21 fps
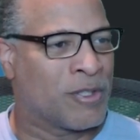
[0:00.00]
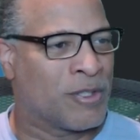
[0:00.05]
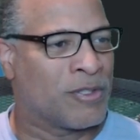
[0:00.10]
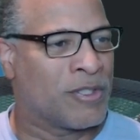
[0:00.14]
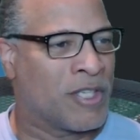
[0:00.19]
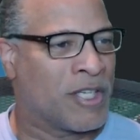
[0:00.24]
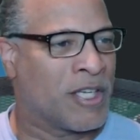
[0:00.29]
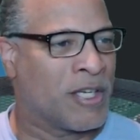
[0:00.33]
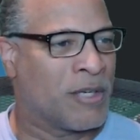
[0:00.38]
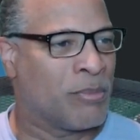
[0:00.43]

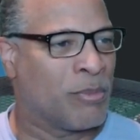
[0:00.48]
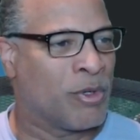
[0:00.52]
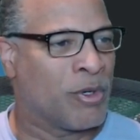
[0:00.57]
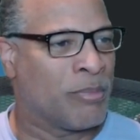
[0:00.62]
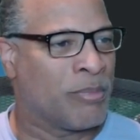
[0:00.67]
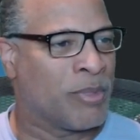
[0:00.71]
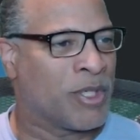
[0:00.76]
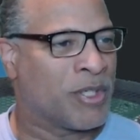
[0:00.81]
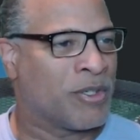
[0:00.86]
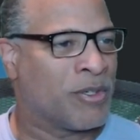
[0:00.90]
get more
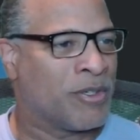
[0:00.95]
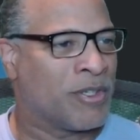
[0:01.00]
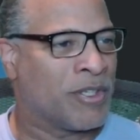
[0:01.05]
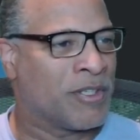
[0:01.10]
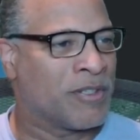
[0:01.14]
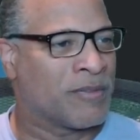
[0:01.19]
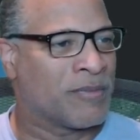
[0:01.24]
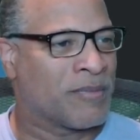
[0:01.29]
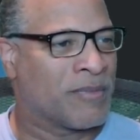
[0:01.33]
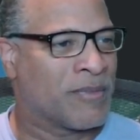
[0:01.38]

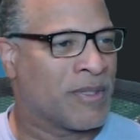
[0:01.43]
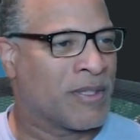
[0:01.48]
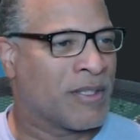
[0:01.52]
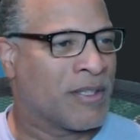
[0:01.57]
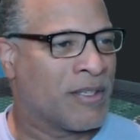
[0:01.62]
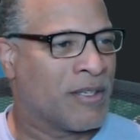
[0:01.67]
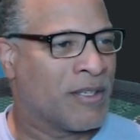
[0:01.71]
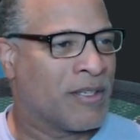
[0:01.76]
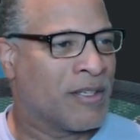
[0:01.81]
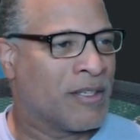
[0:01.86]
Bitcoin.
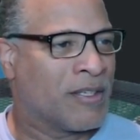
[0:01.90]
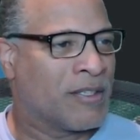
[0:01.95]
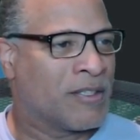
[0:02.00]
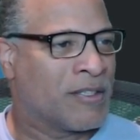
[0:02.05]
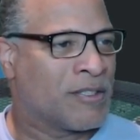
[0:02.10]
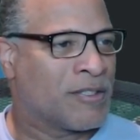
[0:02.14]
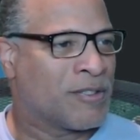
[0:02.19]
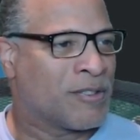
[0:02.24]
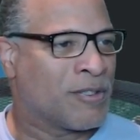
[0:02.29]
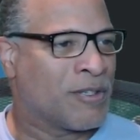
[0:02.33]

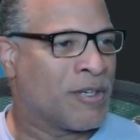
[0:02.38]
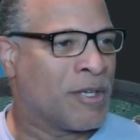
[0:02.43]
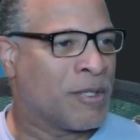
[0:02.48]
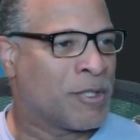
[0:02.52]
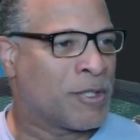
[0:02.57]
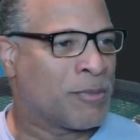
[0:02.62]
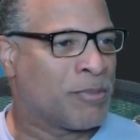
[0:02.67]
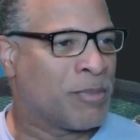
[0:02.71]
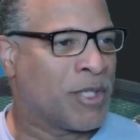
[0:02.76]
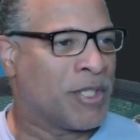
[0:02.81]
So I'm
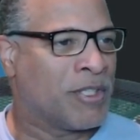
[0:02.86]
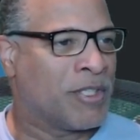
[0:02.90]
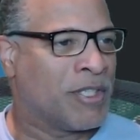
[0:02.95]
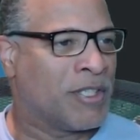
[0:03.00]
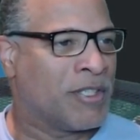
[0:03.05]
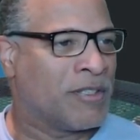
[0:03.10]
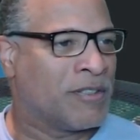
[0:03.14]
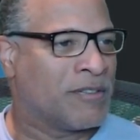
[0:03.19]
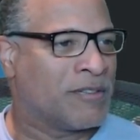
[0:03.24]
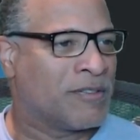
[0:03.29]

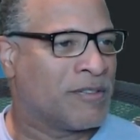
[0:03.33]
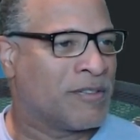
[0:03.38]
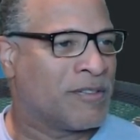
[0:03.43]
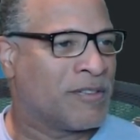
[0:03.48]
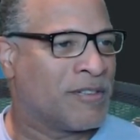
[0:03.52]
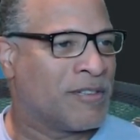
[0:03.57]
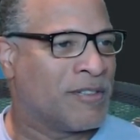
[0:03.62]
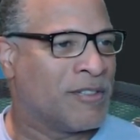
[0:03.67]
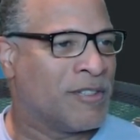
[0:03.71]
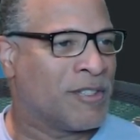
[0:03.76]
spending
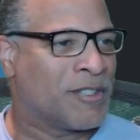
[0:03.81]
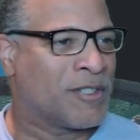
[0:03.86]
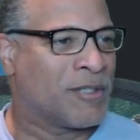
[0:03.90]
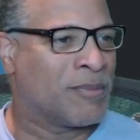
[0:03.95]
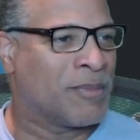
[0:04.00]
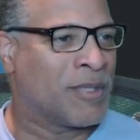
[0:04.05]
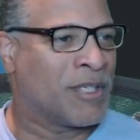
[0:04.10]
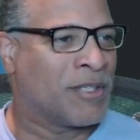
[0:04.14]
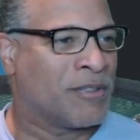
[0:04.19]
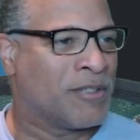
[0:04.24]
this
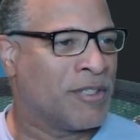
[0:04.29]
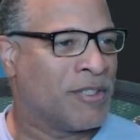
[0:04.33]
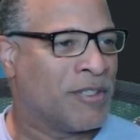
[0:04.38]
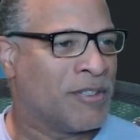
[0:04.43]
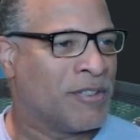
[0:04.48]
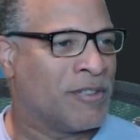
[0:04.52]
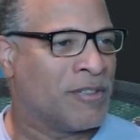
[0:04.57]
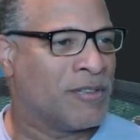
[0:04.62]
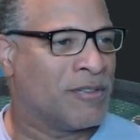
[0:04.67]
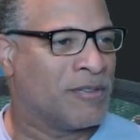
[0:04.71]
amount
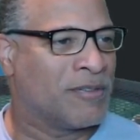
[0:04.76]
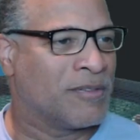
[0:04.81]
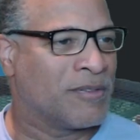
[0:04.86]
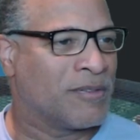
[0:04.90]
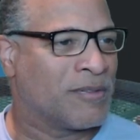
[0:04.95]
here,